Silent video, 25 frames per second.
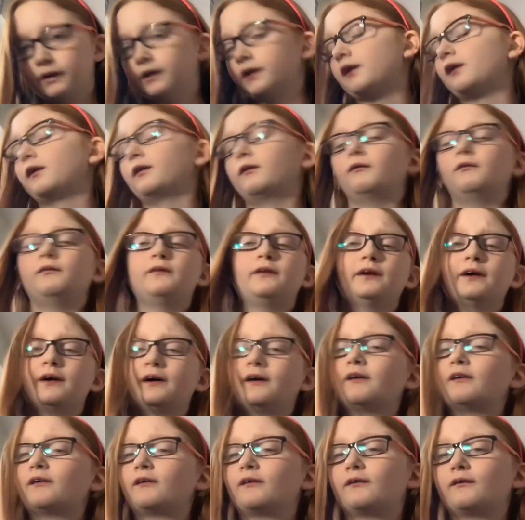No,
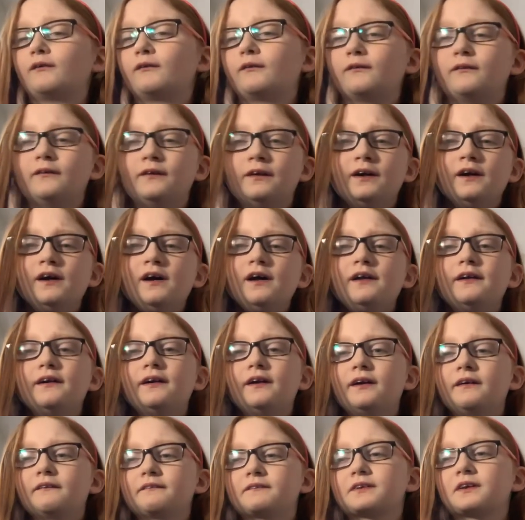no.
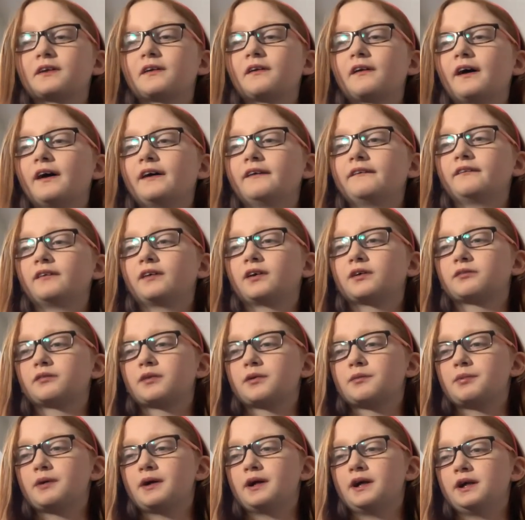Then I have saliva on
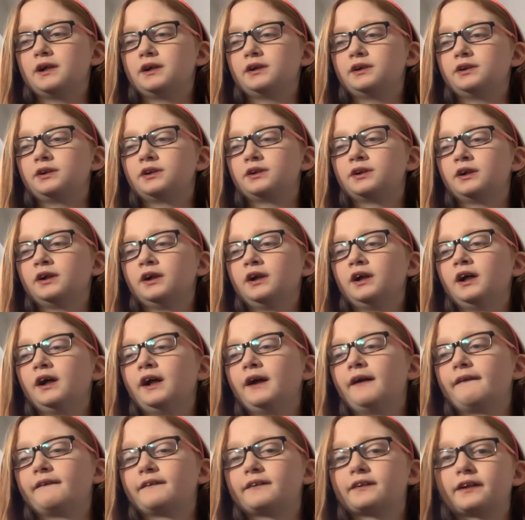my page.
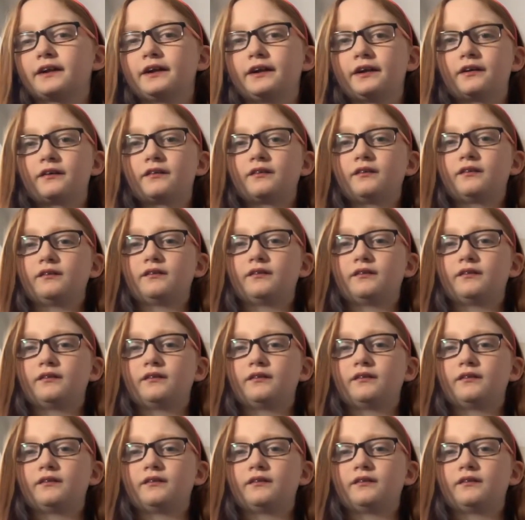I'm just like,